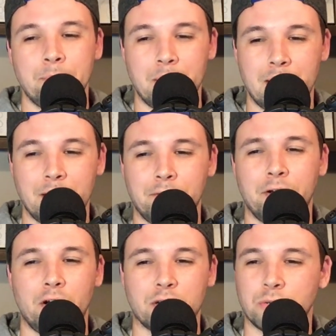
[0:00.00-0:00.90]
the
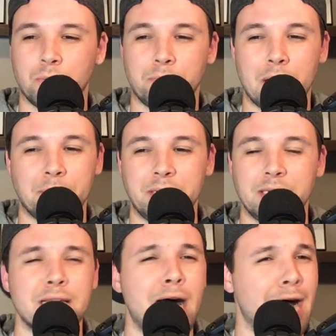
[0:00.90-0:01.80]
Ferry Hawks will probably
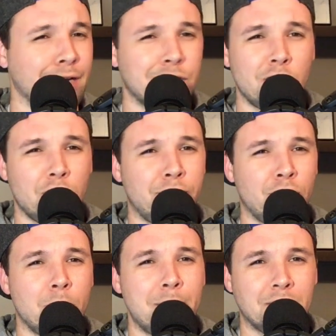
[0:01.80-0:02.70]
not go
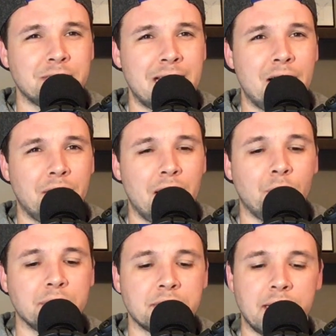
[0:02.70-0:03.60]
full meltdown, I
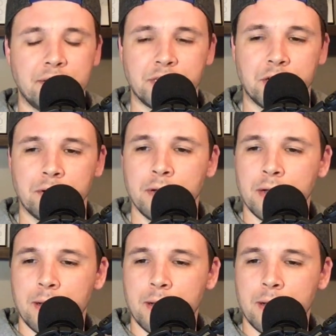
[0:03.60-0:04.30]
want to say, this year.